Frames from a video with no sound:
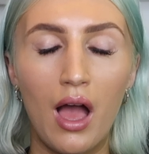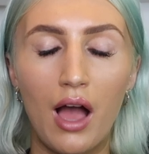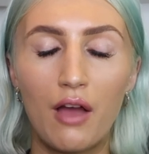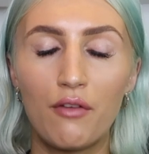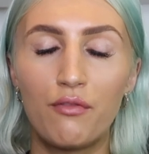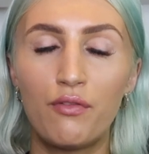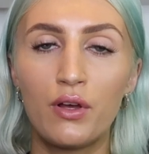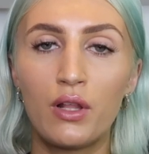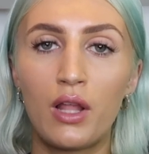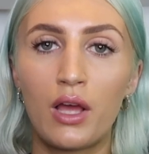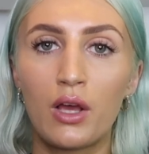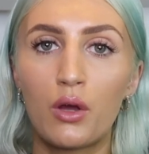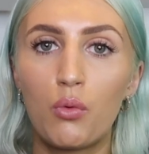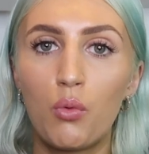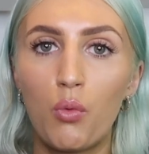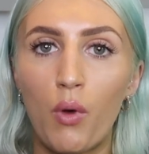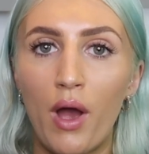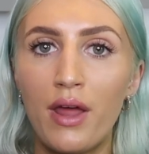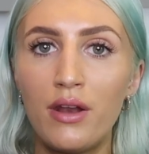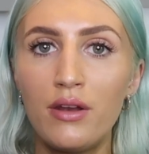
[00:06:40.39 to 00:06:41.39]
I feel like
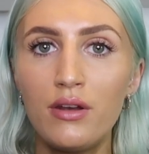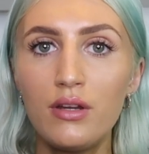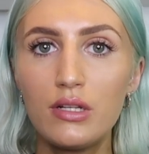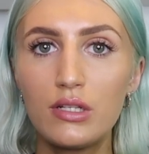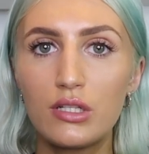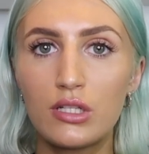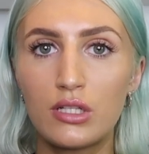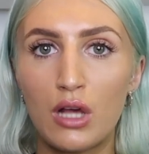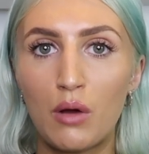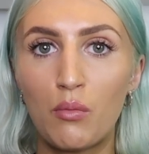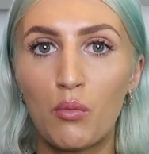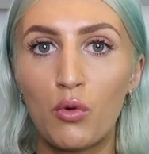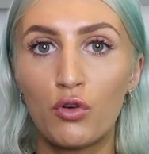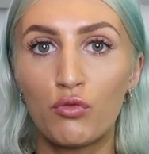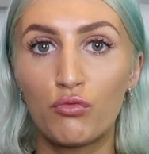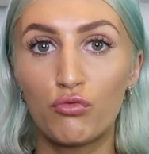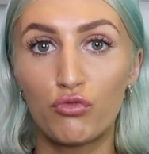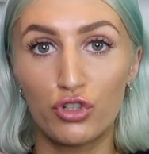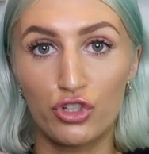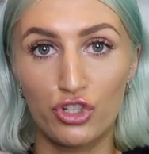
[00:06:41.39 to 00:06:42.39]
when
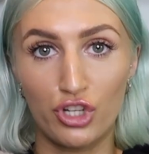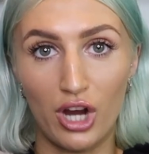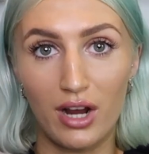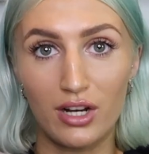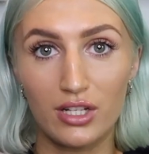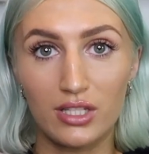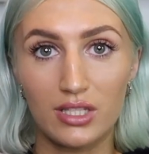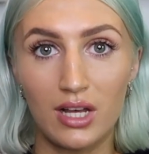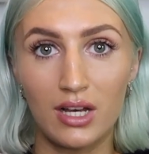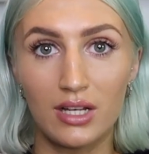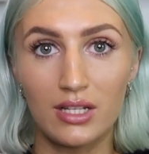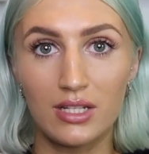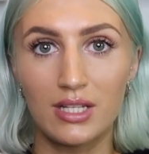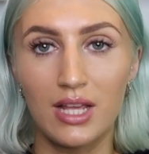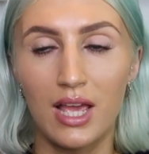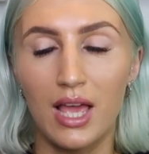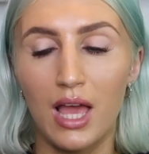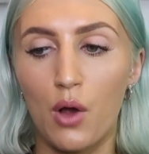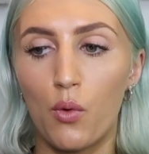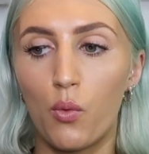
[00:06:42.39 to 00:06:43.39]
someone rejects us,
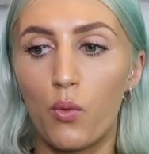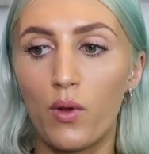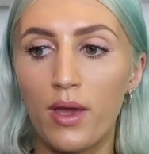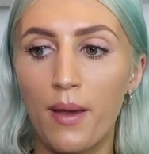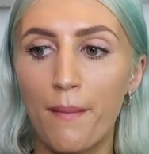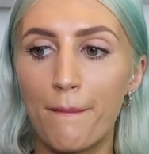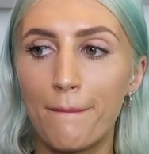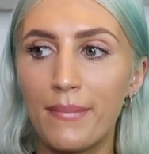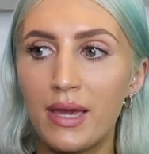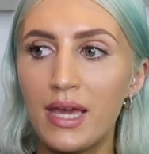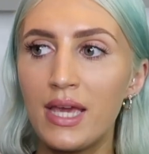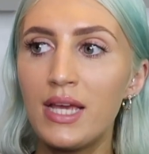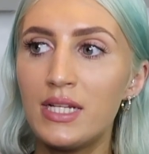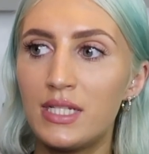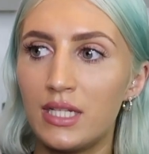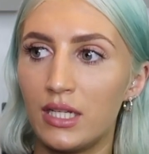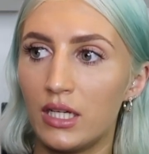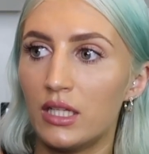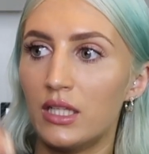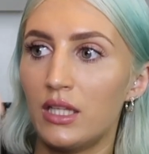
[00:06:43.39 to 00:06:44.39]
we
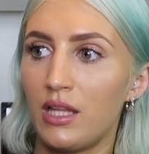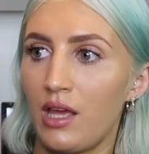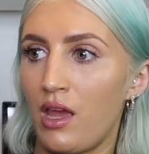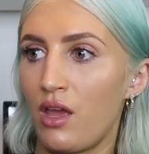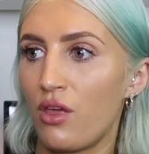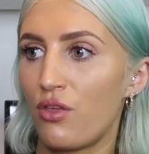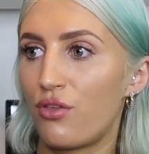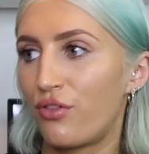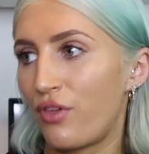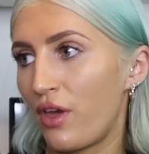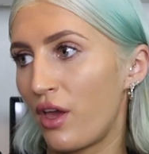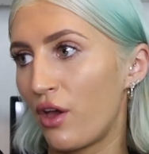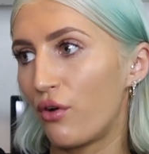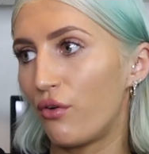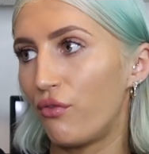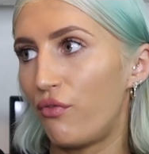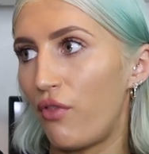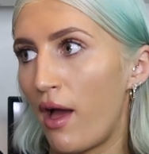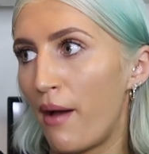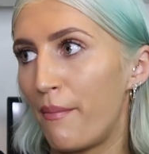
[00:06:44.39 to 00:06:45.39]
immediately
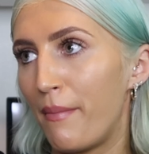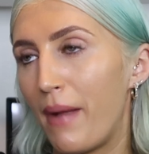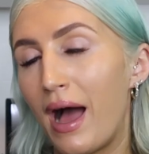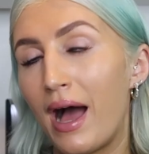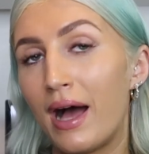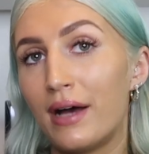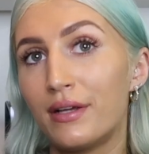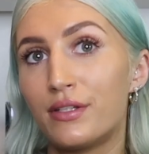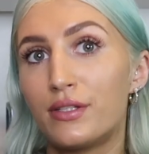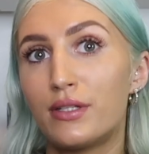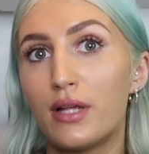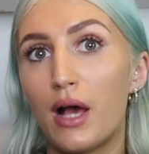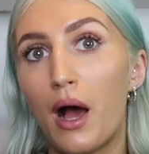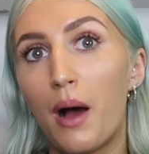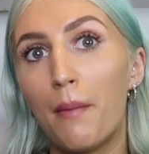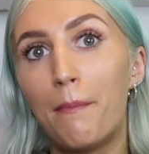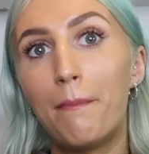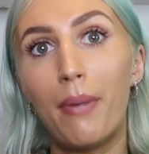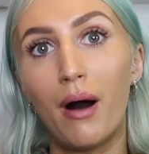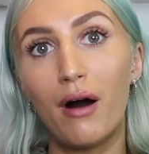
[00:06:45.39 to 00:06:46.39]
think of them as
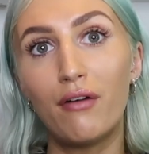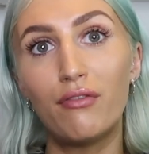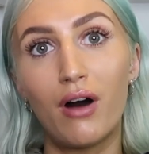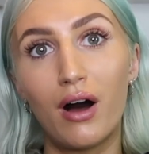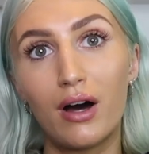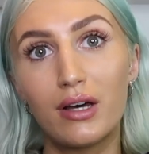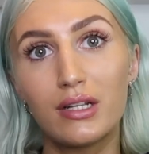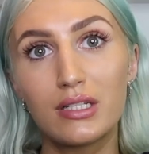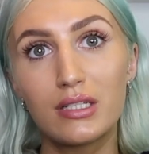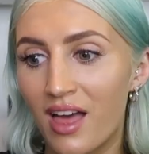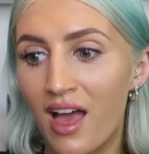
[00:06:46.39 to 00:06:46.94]
above us.